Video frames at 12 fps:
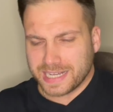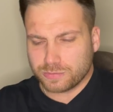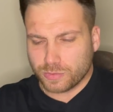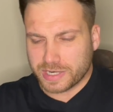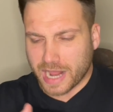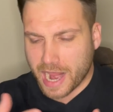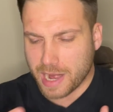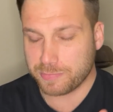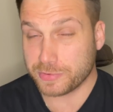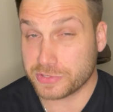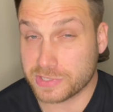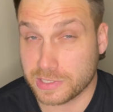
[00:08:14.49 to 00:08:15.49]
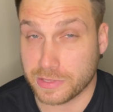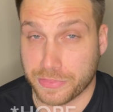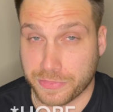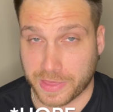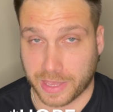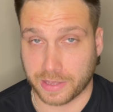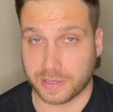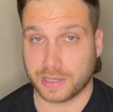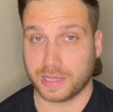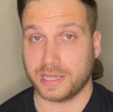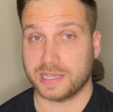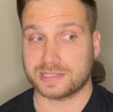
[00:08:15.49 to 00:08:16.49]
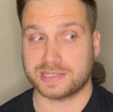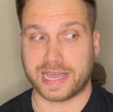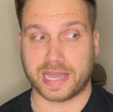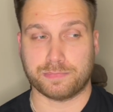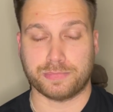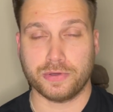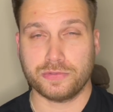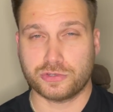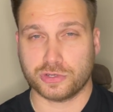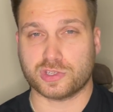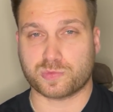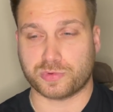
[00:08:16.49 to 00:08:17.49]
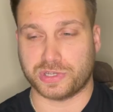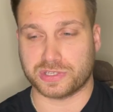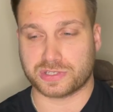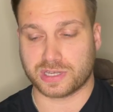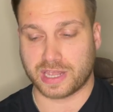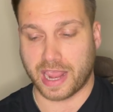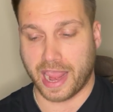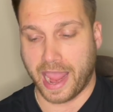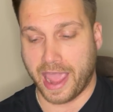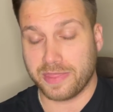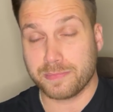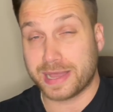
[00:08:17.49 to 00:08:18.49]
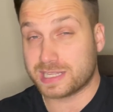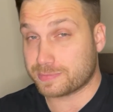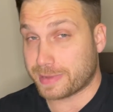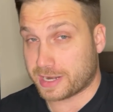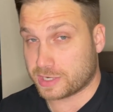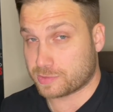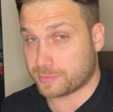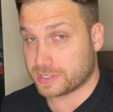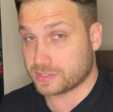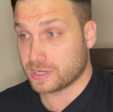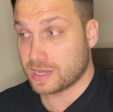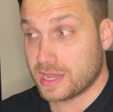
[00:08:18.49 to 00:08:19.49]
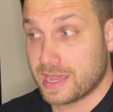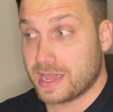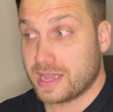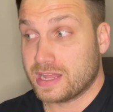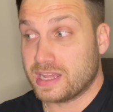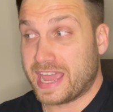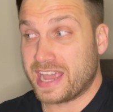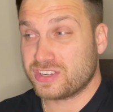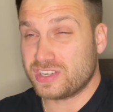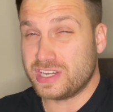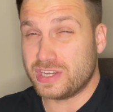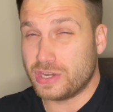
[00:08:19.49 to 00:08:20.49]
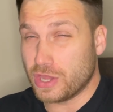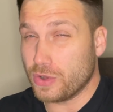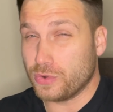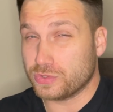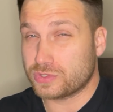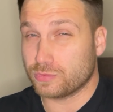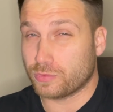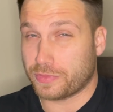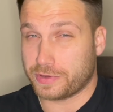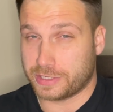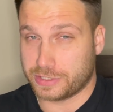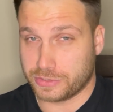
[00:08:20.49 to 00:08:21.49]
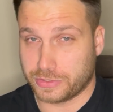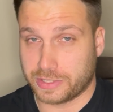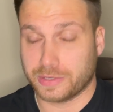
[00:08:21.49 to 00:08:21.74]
what I personally think is that both Judas Priest and the band's management actually know what they're doing,